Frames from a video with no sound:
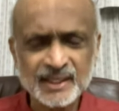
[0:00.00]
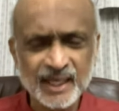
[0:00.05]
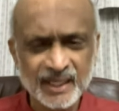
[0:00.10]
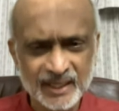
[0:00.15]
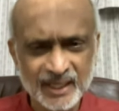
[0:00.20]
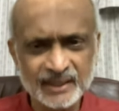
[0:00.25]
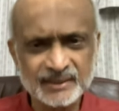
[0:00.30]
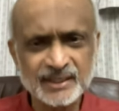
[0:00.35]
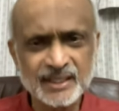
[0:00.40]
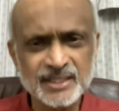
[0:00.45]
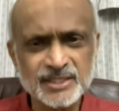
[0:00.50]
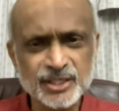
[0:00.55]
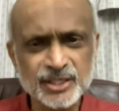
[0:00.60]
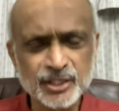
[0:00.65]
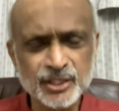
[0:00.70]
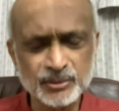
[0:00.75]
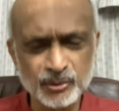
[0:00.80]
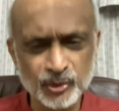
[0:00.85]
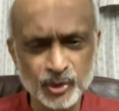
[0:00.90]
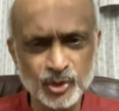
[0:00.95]
And I think it's a
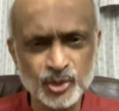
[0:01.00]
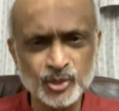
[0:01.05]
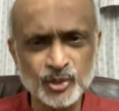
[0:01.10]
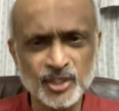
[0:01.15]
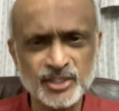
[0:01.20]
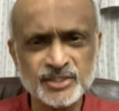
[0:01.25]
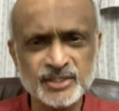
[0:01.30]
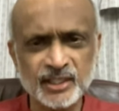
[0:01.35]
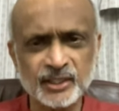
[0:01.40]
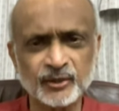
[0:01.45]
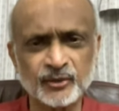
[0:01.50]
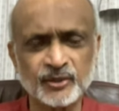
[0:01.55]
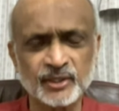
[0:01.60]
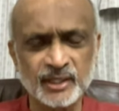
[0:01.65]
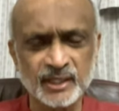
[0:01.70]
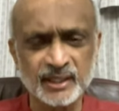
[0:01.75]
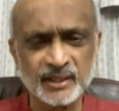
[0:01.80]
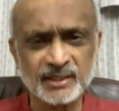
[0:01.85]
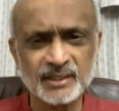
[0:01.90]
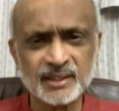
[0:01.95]
tribute to our
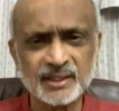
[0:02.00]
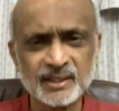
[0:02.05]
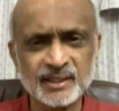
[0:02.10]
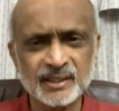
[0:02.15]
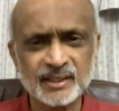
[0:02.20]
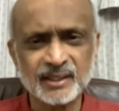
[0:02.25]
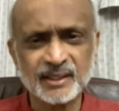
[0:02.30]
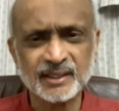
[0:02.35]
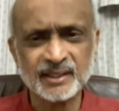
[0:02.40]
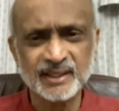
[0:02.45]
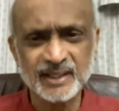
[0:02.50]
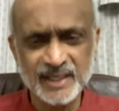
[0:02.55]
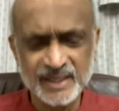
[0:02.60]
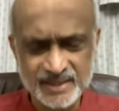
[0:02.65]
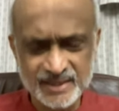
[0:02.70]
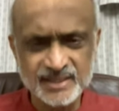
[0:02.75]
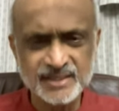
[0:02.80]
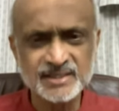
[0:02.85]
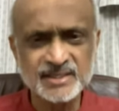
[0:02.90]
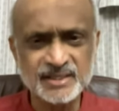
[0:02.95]
security
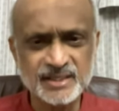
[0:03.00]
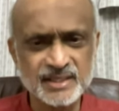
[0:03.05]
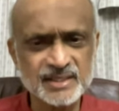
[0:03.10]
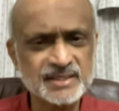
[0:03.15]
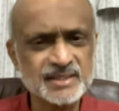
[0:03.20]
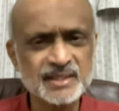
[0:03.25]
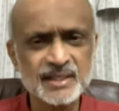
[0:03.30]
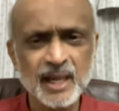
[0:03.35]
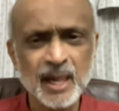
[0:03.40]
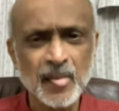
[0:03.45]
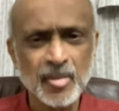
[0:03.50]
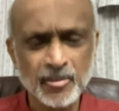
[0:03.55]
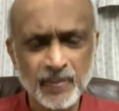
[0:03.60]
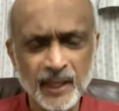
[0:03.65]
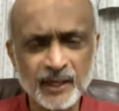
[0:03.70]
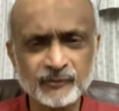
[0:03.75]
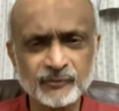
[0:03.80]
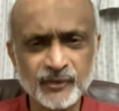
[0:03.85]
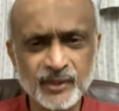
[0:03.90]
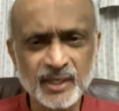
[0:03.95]
agencies
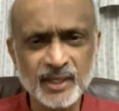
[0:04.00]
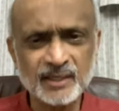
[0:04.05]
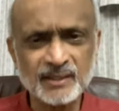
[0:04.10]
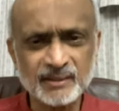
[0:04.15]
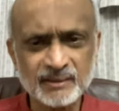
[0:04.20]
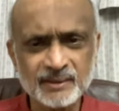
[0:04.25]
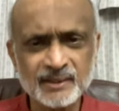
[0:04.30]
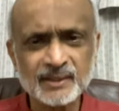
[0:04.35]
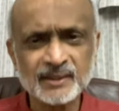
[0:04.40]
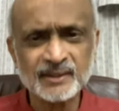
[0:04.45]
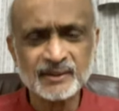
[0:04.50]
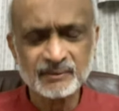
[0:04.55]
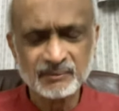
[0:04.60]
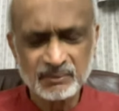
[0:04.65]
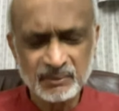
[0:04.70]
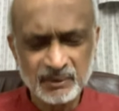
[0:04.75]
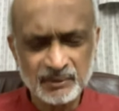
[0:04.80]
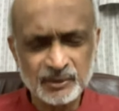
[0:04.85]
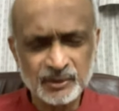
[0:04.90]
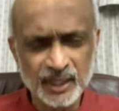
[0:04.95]
that we are
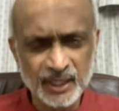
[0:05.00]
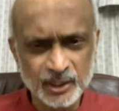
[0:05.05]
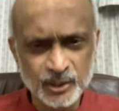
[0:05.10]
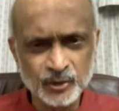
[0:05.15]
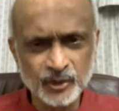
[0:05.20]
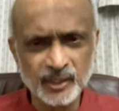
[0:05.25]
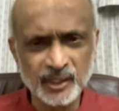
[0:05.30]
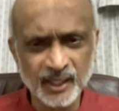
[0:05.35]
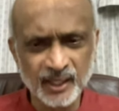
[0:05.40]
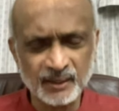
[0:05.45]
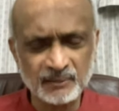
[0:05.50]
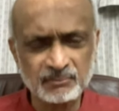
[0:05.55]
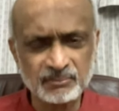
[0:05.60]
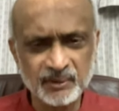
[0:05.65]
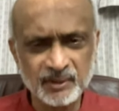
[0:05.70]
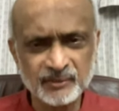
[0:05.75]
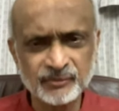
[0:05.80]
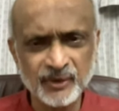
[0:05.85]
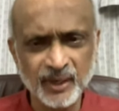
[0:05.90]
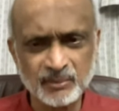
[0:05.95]
they're doing a,
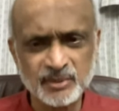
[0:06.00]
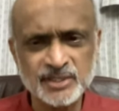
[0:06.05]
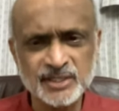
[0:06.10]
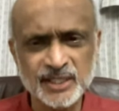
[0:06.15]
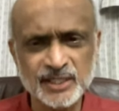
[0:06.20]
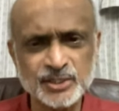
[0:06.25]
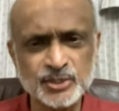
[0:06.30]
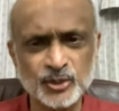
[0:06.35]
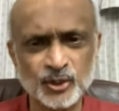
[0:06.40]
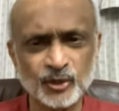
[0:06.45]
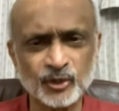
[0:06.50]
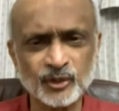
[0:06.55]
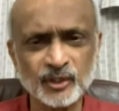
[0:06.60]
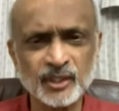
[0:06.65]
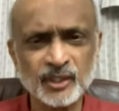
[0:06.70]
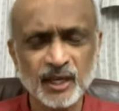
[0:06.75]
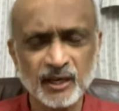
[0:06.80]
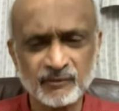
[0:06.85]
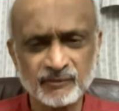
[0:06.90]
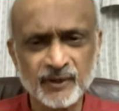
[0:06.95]
if I may say so,
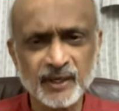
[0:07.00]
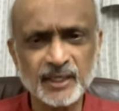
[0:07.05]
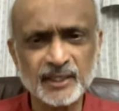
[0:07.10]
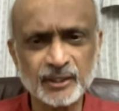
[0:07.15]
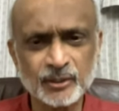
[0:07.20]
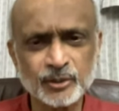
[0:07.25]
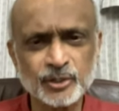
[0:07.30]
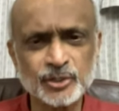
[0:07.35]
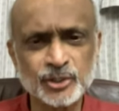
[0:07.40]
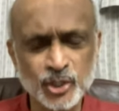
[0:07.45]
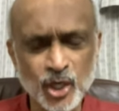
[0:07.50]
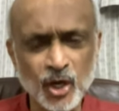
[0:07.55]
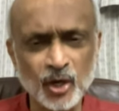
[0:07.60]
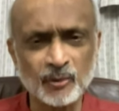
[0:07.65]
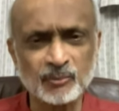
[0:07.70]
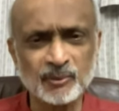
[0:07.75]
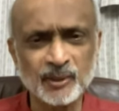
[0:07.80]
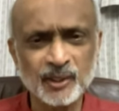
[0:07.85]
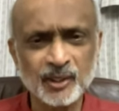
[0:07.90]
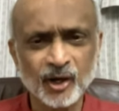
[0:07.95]
a very good
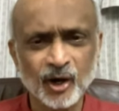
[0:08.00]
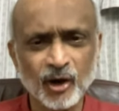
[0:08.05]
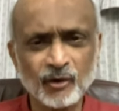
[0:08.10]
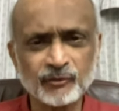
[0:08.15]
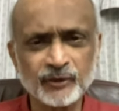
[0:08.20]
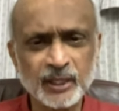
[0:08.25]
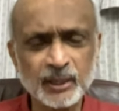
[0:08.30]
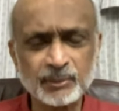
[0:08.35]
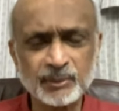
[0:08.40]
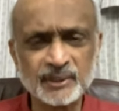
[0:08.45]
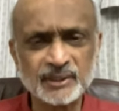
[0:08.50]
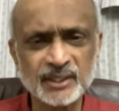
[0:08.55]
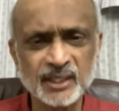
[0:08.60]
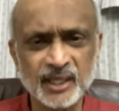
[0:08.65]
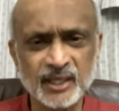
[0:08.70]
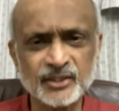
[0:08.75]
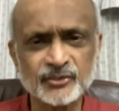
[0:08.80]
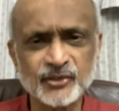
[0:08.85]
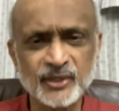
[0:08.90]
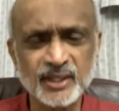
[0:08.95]
job of keeping the
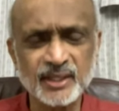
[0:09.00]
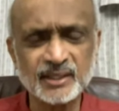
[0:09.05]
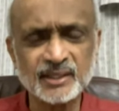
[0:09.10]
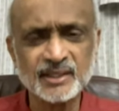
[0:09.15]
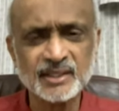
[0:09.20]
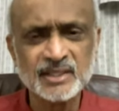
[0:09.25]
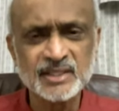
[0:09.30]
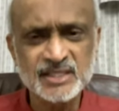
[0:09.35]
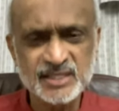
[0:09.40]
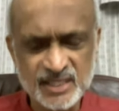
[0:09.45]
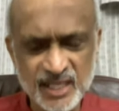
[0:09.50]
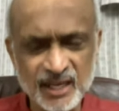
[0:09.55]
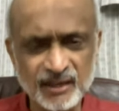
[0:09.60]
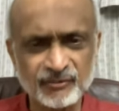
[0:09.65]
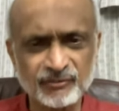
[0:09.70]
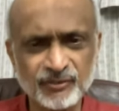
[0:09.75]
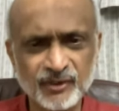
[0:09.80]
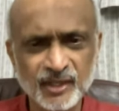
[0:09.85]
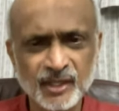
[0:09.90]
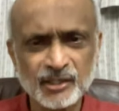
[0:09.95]
country
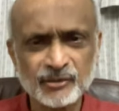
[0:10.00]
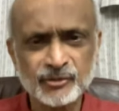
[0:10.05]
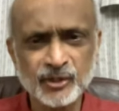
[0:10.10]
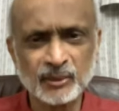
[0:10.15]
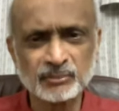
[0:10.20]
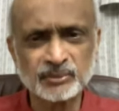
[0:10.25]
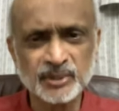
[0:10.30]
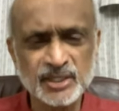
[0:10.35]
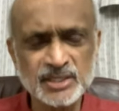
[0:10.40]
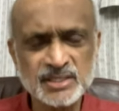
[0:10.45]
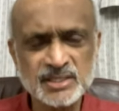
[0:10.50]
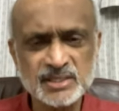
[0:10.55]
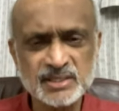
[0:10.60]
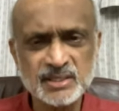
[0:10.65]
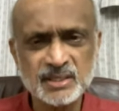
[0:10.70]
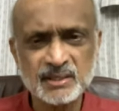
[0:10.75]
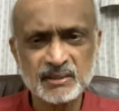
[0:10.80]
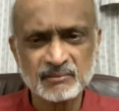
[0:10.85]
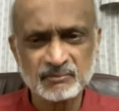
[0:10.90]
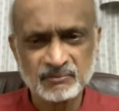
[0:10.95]
safe from this,